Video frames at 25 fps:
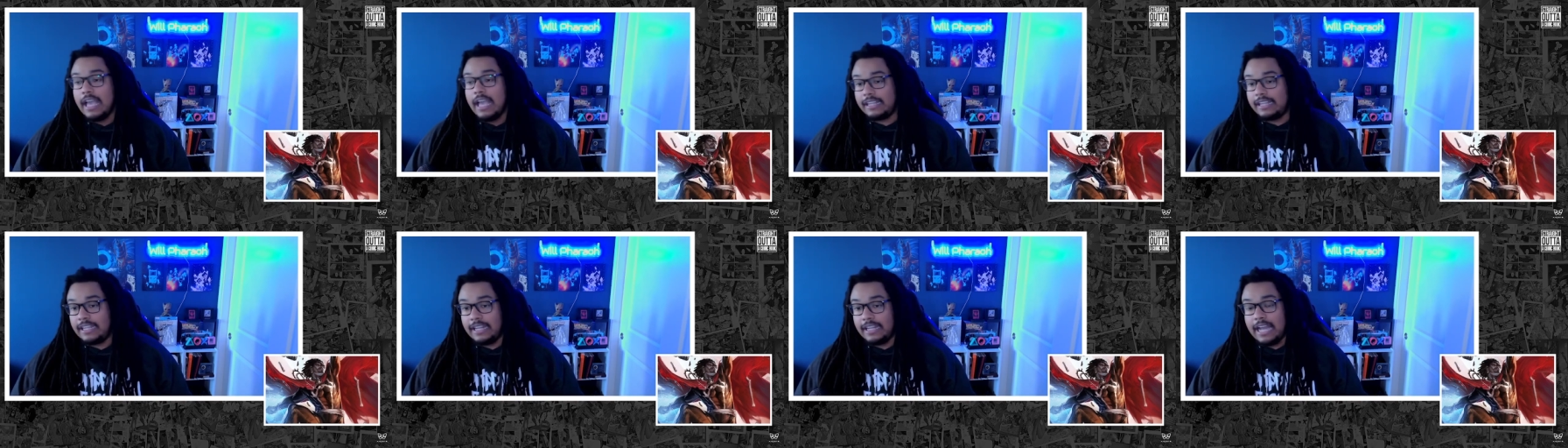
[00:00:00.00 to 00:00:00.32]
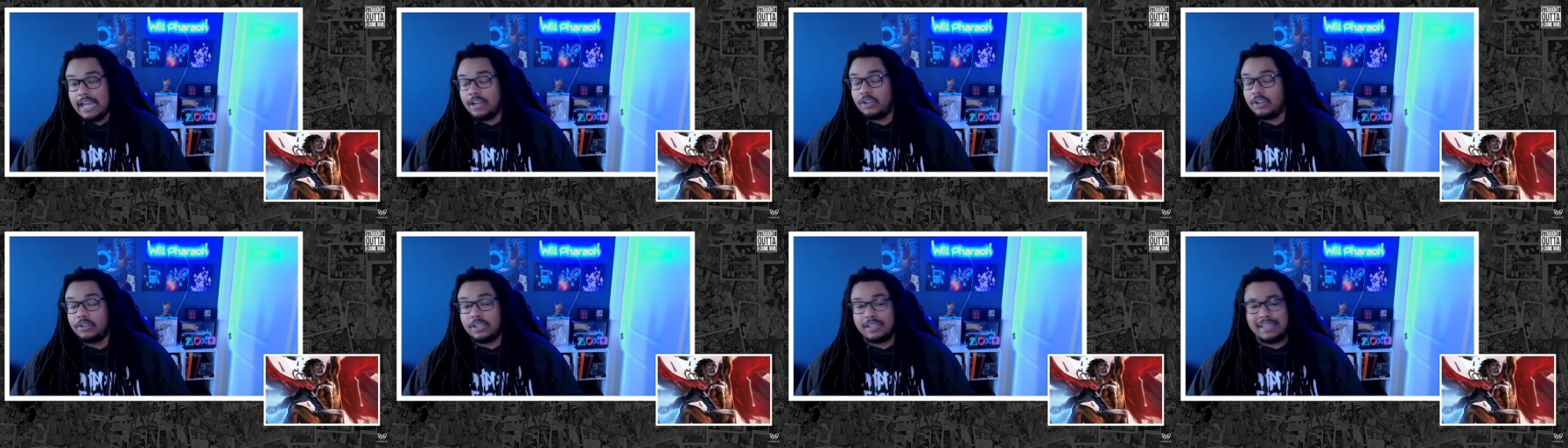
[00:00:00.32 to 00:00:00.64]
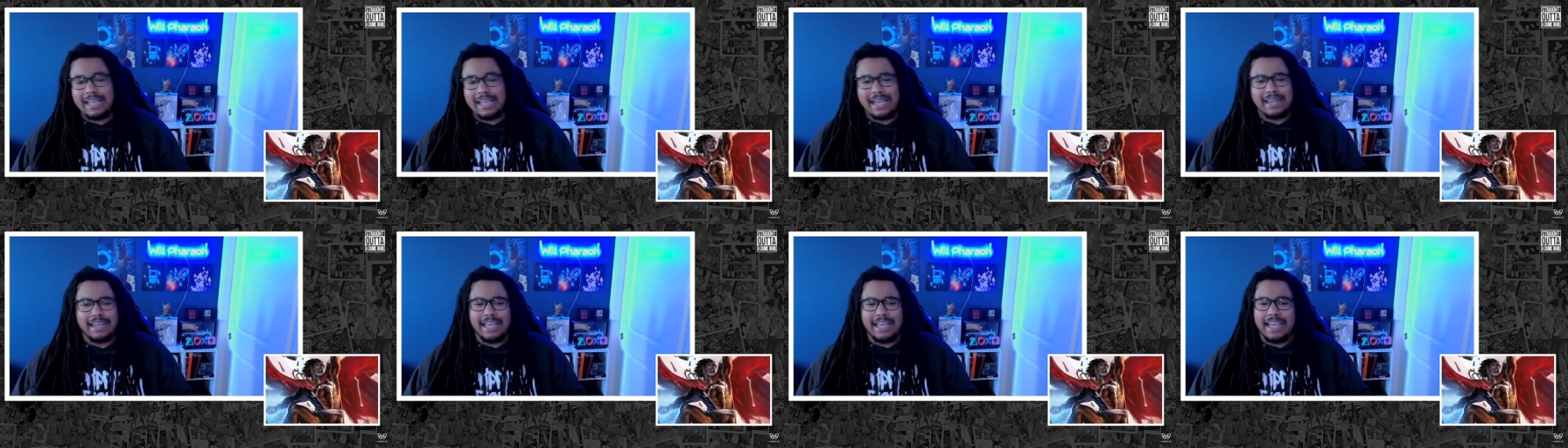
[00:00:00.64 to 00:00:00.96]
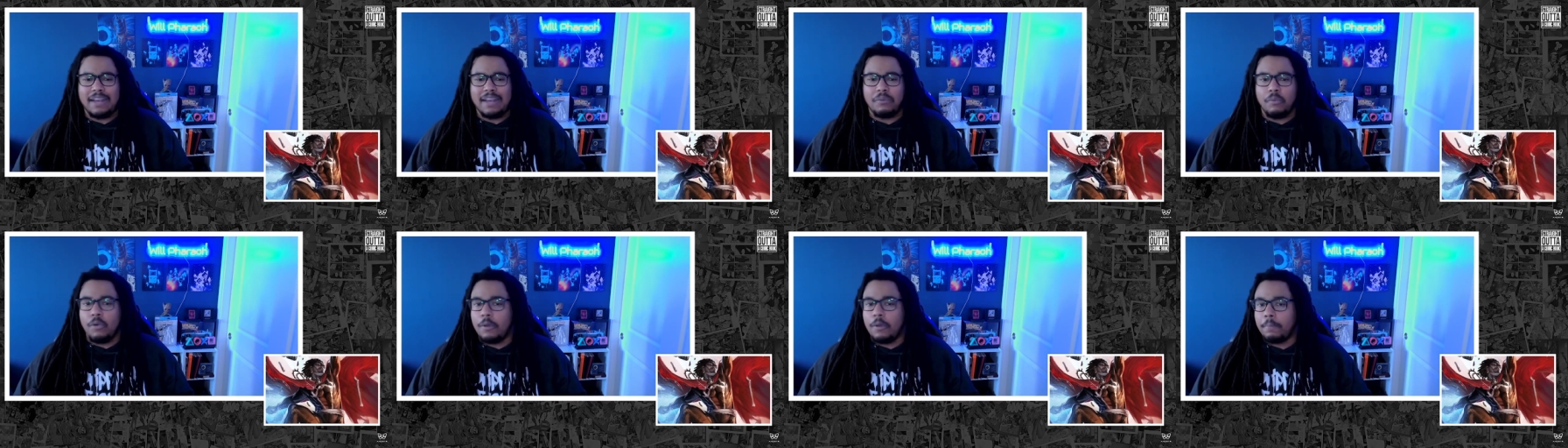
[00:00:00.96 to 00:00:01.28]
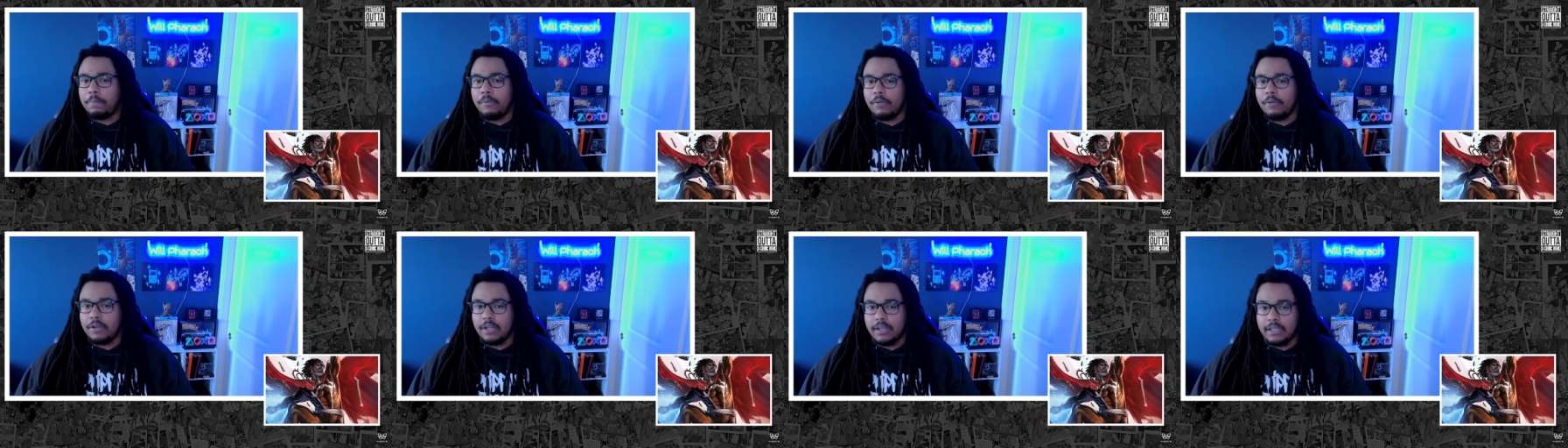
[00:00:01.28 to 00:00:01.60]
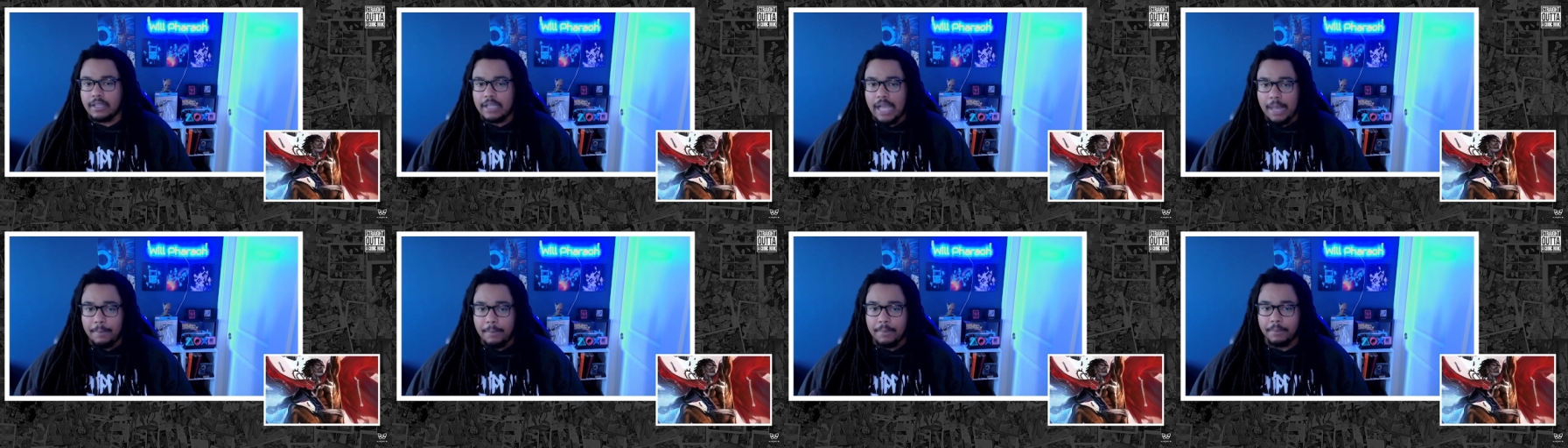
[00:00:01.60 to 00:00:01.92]
And then not only that, at one point in the
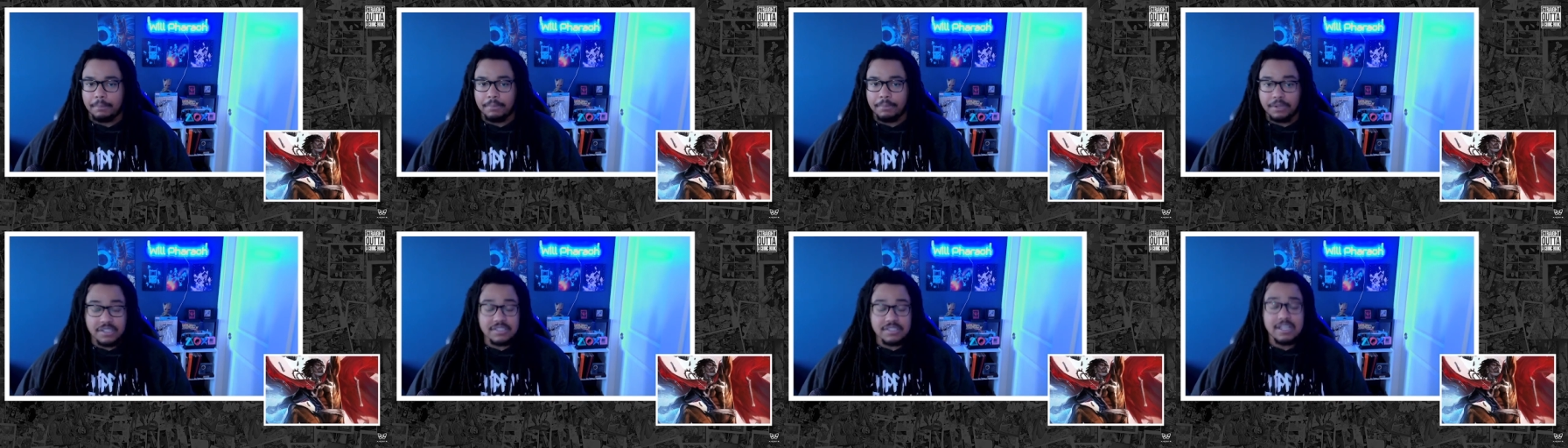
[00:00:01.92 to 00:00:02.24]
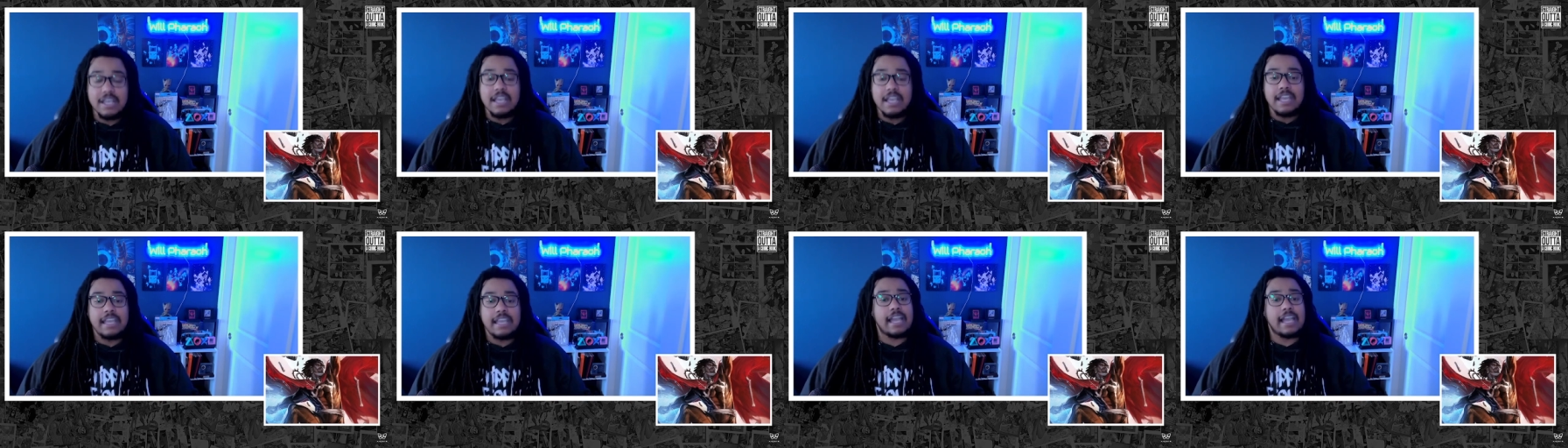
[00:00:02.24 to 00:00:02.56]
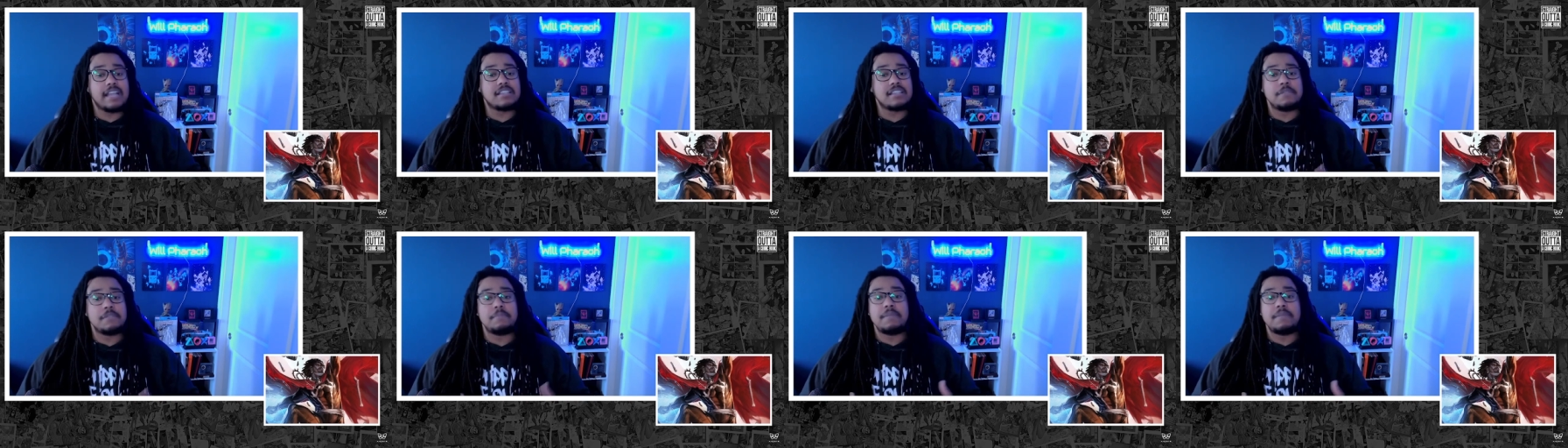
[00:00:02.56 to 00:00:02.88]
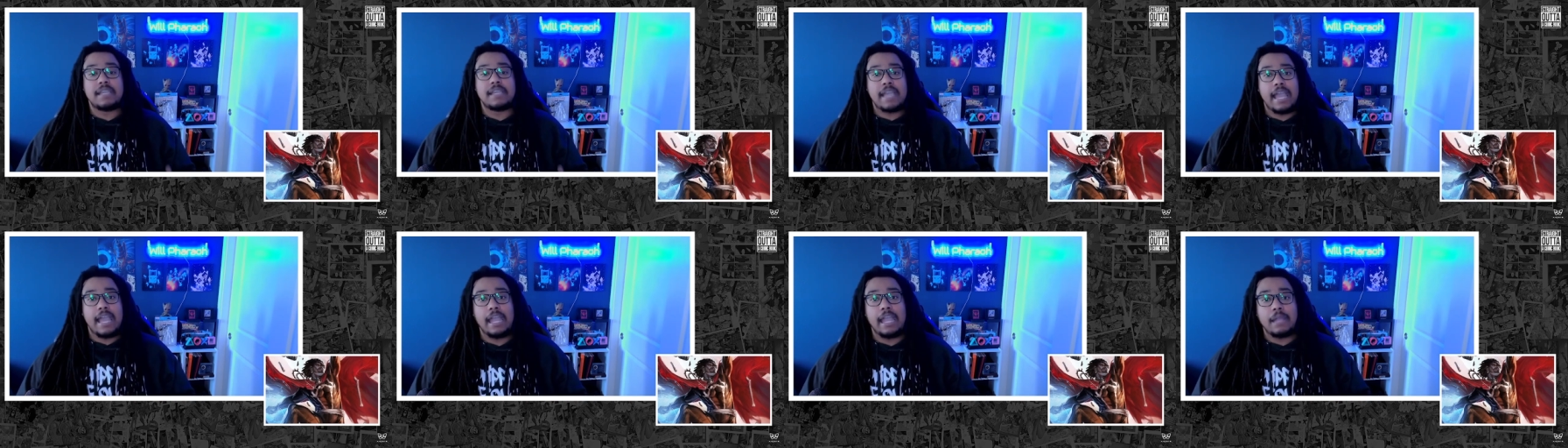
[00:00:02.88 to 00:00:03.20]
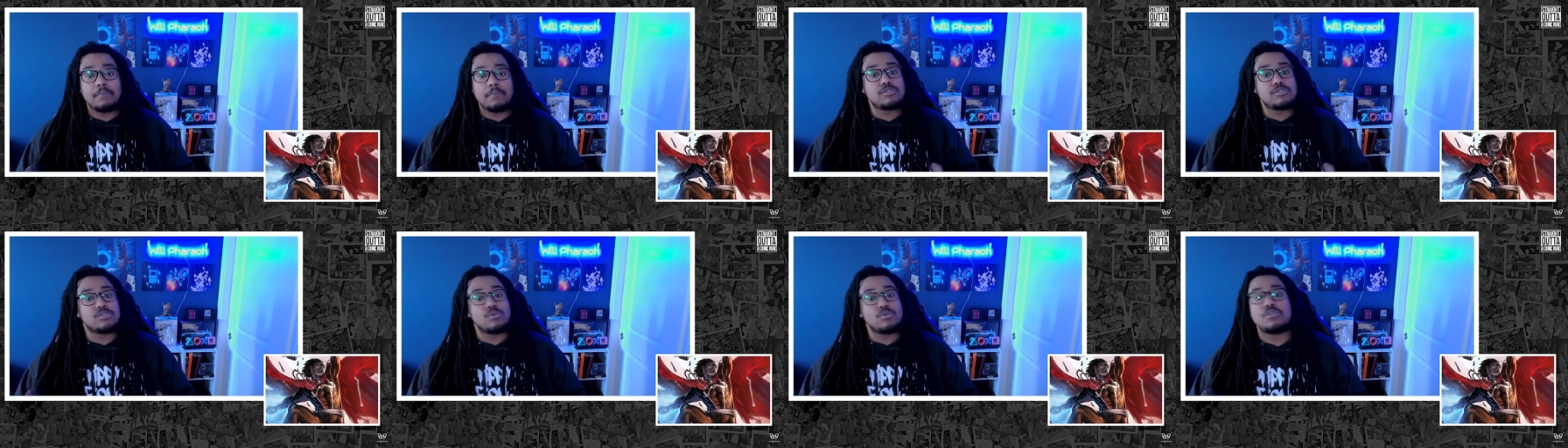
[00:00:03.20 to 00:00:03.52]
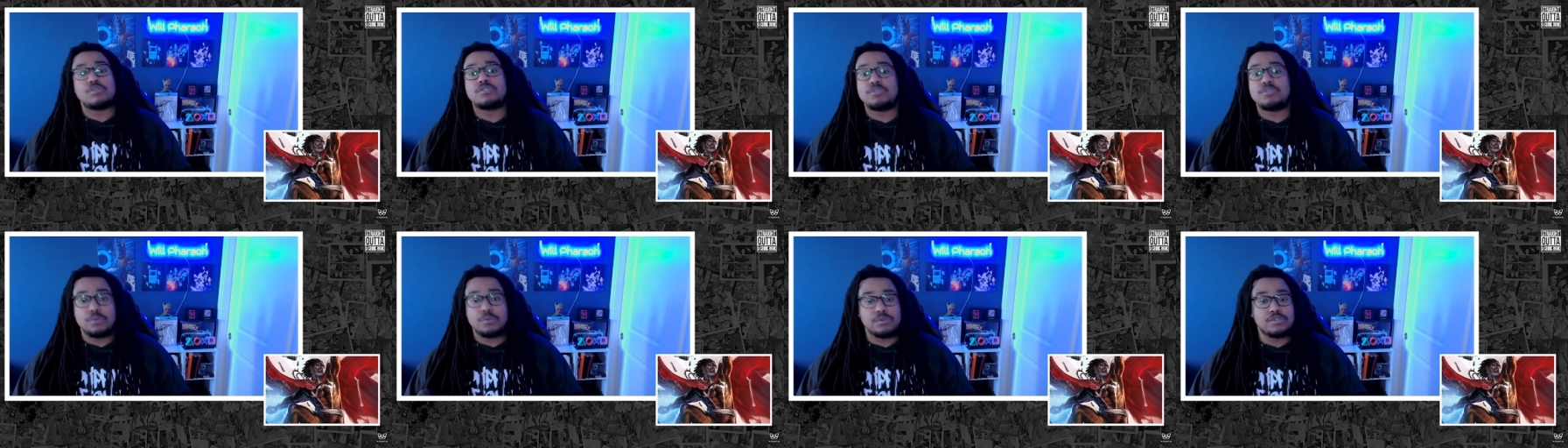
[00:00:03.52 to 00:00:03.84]
comic books, he actually became
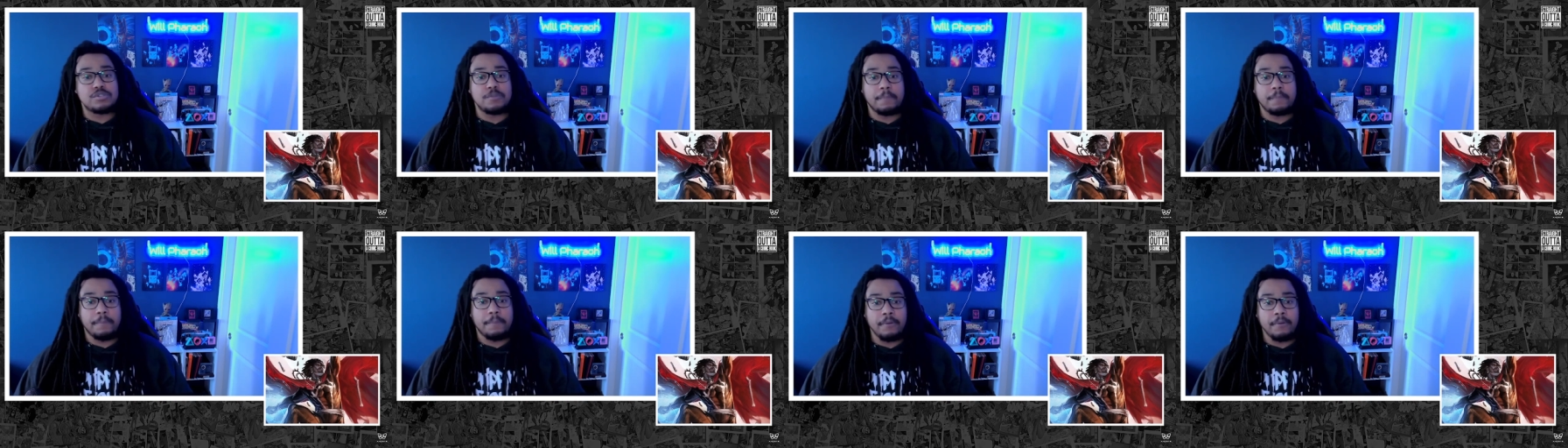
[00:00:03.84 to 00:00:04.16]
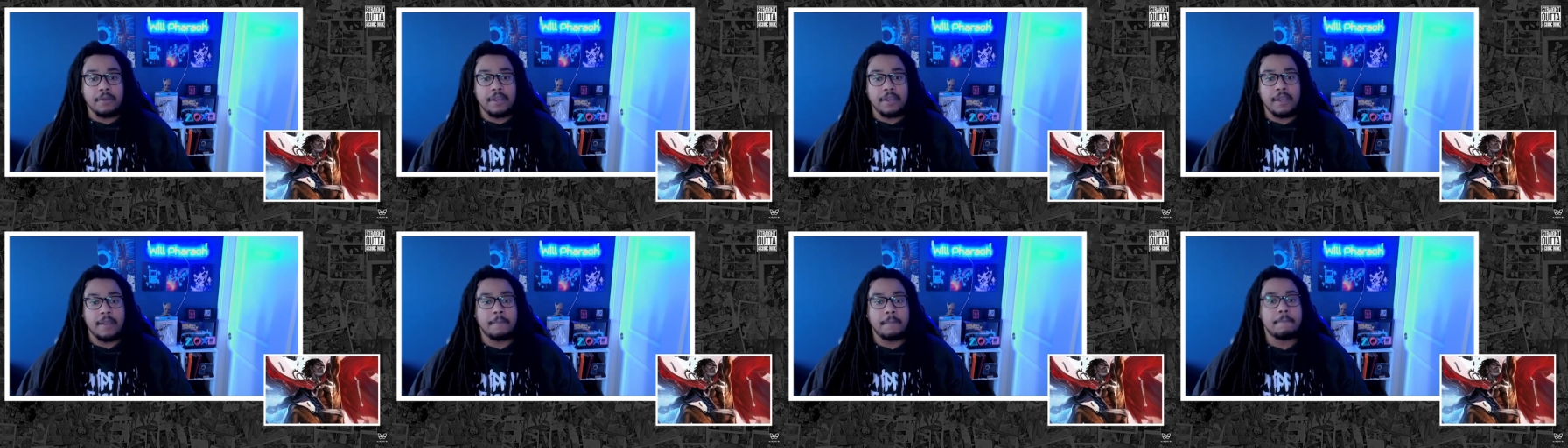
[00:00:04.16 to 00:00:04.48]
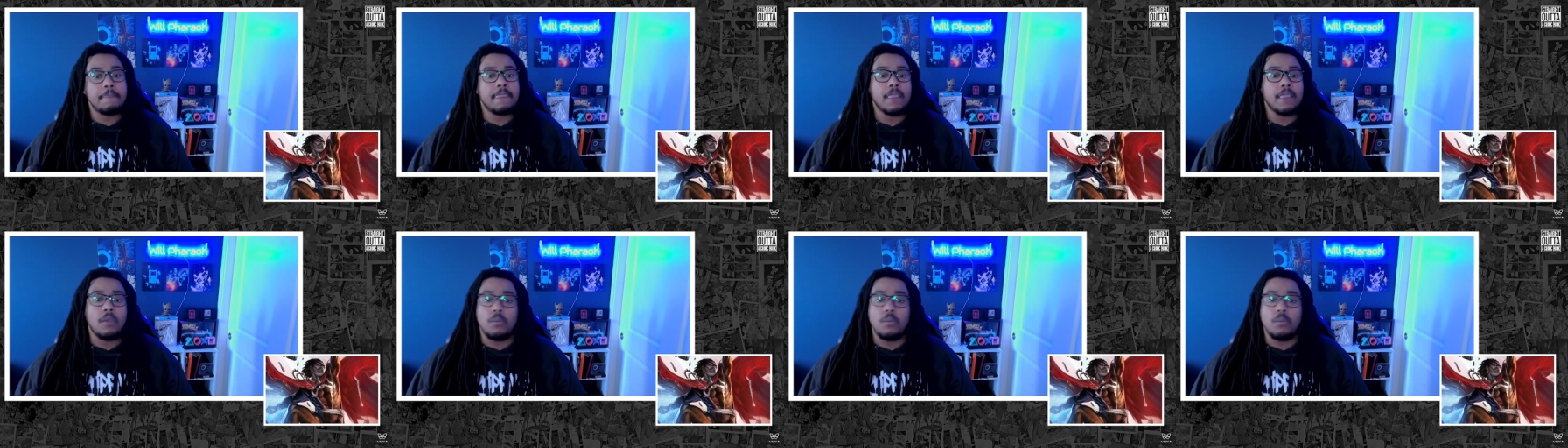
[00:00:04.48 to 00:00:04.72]
Sorcerer Supreme,